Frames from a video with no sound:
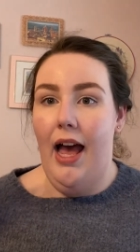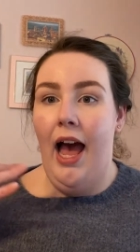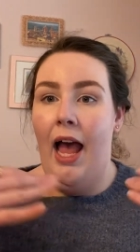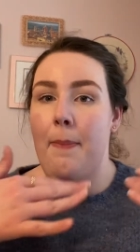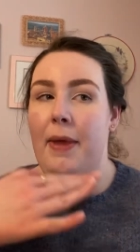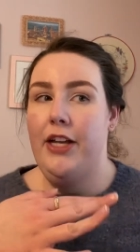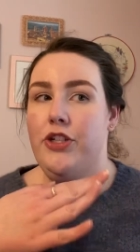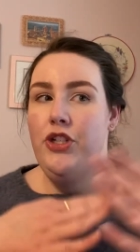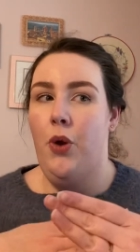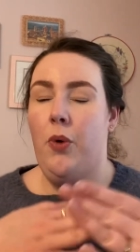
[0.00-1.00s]
I picked
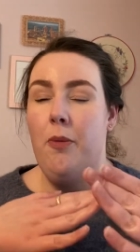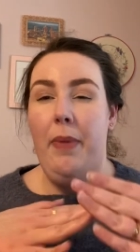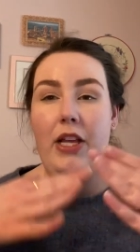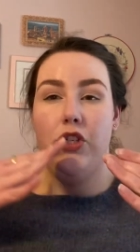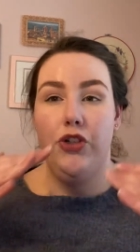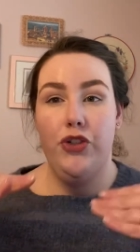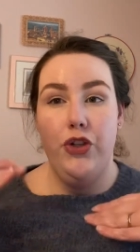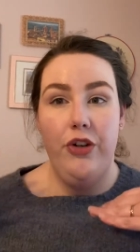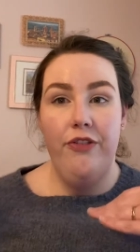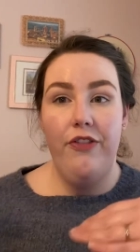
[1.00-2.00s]
a donor based on
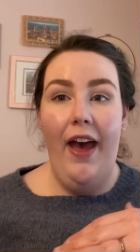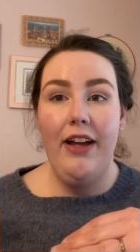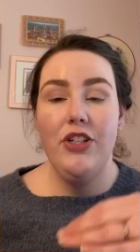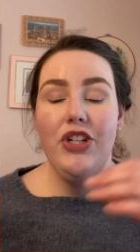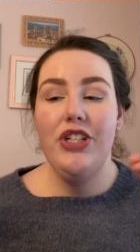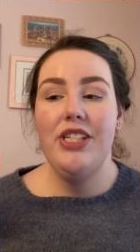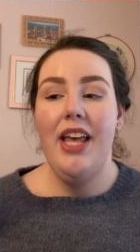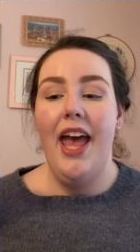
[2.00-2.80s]
certain factors